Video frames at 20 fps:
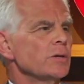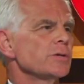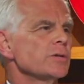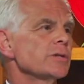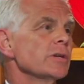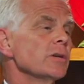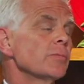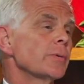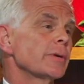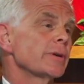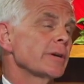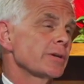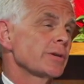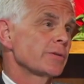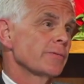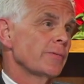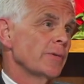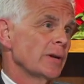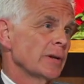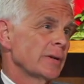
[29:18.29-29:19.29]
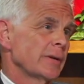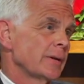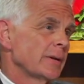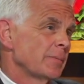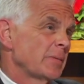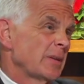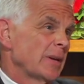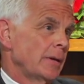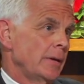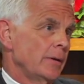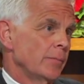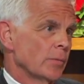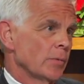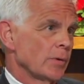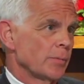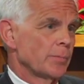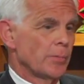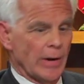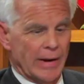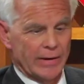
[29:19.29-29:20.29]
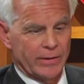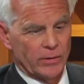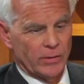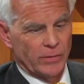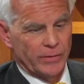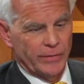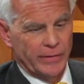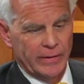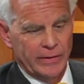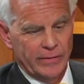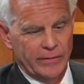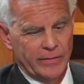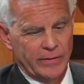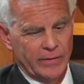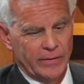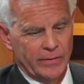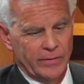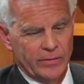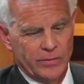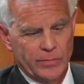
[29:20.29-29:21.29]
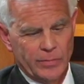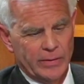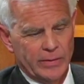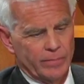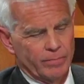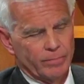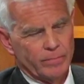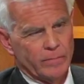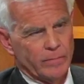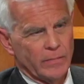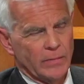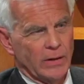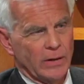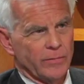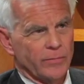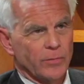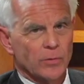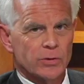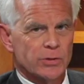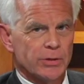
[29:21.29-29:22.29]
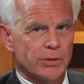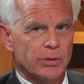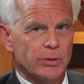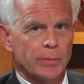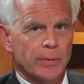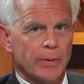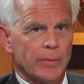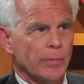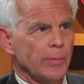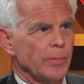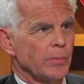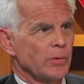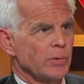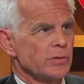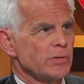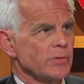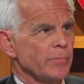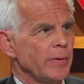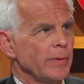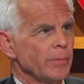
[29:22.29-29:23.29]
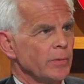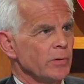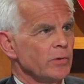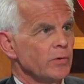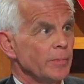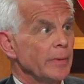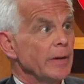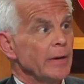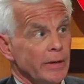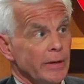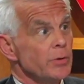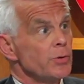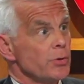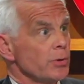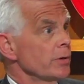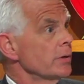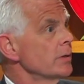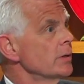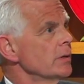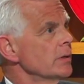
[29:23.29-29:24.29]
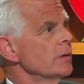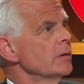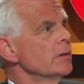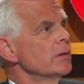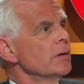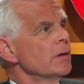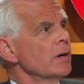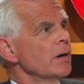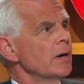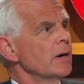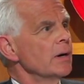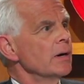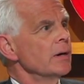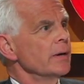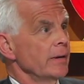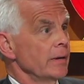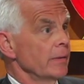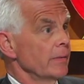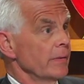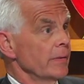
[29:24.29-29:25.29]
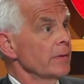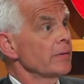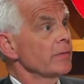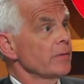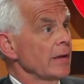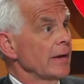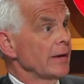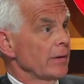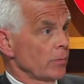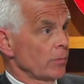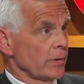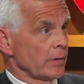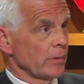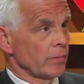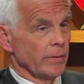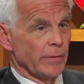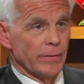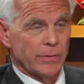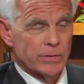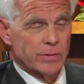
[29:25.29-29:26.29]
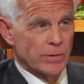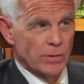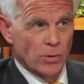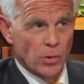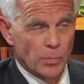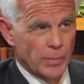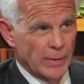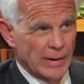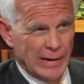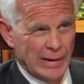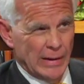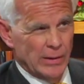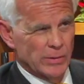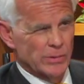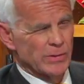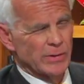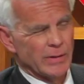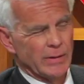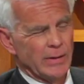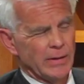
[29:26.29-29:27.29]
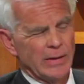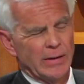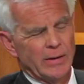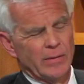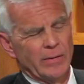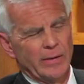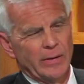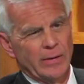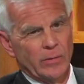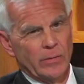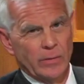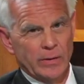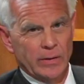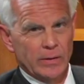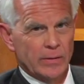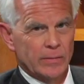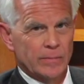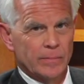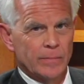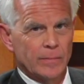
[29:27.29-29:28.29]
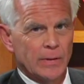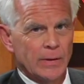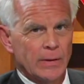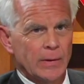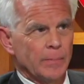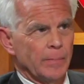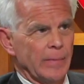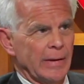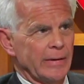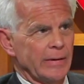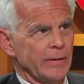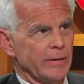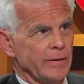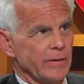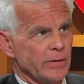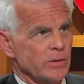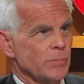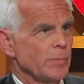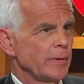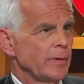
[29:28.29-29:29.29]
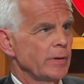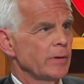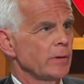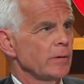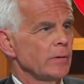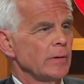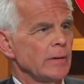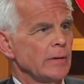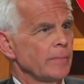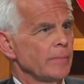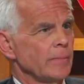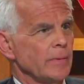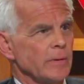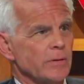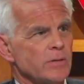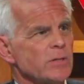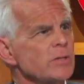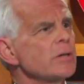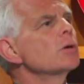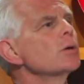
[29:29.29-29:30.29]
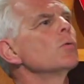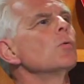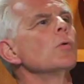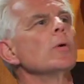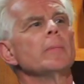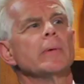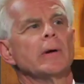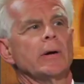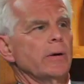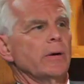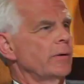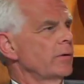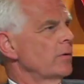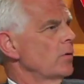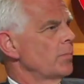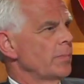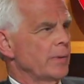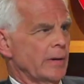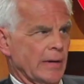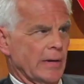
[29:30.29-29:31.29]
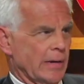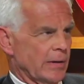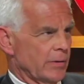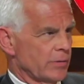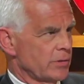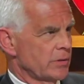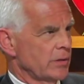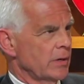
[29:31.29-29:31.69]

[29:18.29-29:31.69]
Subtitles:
Does self-protection fall in? I'm thinking of more practical things. There's been, unfortunately, too many reports of people who've been injured in this line of work, whether it's an open house. I don't need to go into the bad details, but a single woman in an open house.